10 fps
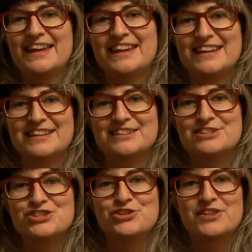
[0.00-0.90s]
In
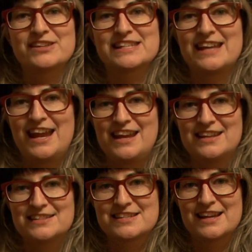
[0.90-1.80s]

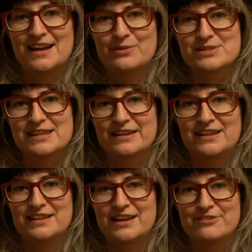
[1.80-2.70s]
2008, I was
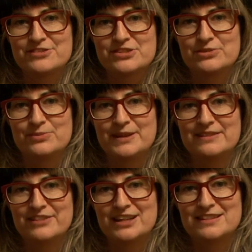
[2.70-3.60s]
lucky enough to be
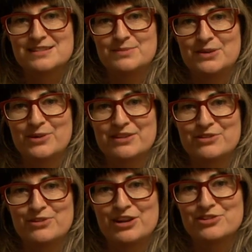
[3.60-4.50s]
invited to be one of
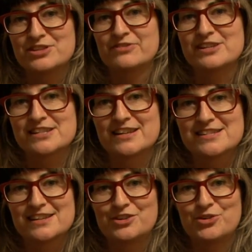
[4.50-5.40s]
the writers in
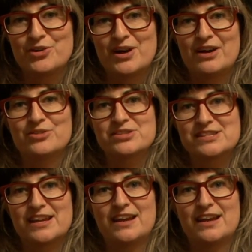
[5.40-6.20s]
residence at Hugo House.